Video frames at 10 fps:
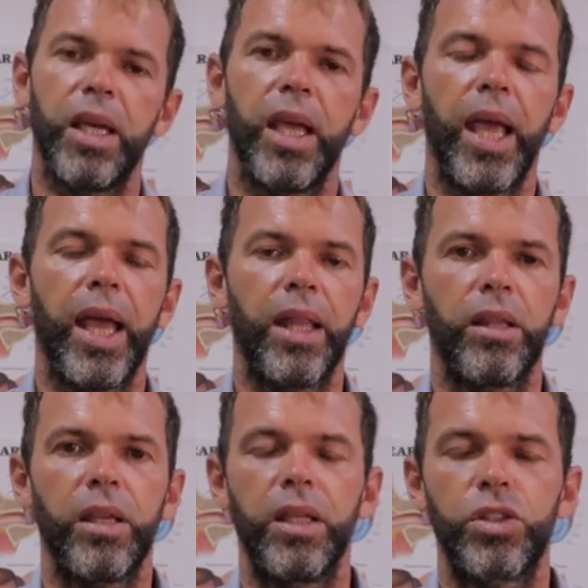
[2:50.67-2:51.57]

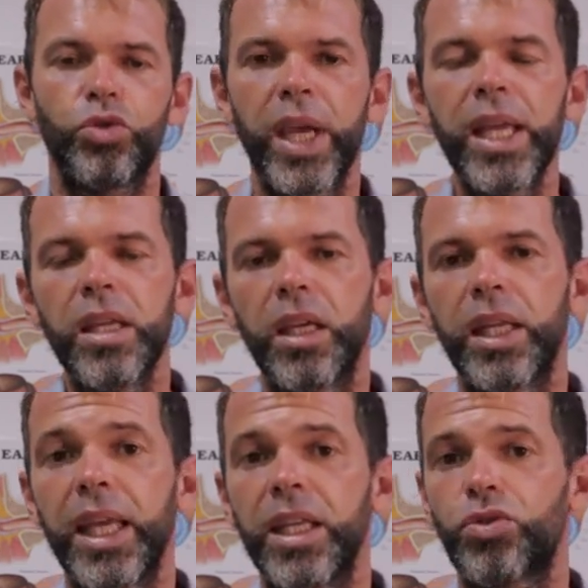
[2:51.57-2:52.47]
And in training,
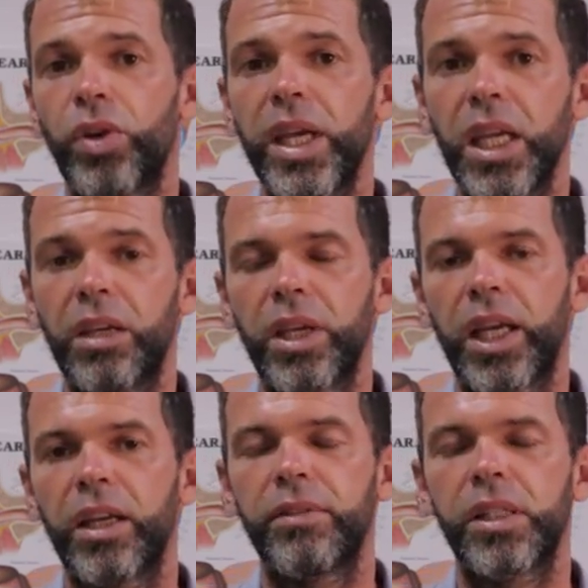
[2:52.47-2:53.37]
in any training, we
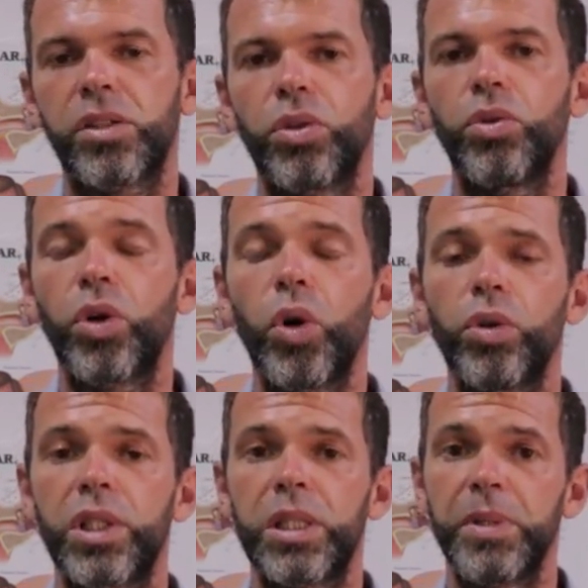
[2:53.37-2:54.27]
have a
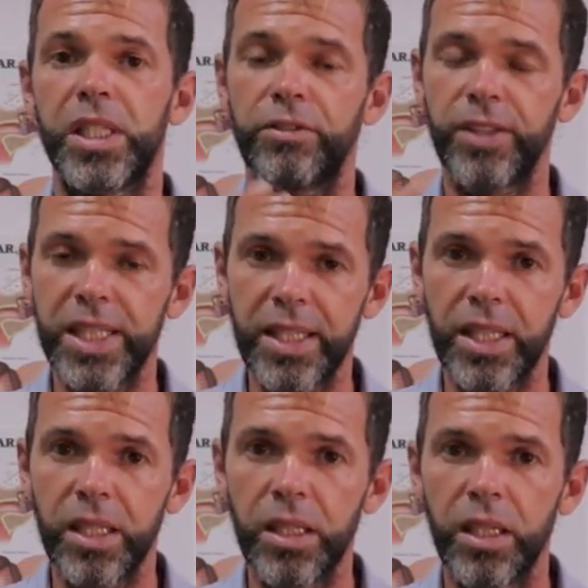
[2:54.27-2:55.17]
so-called
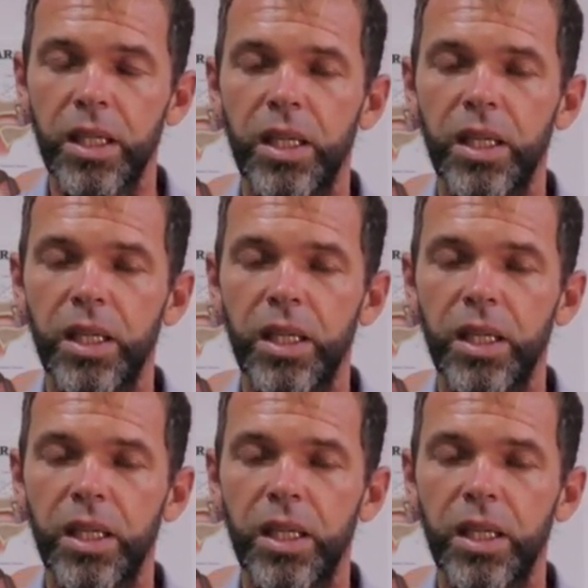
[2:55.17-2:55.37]
specificity,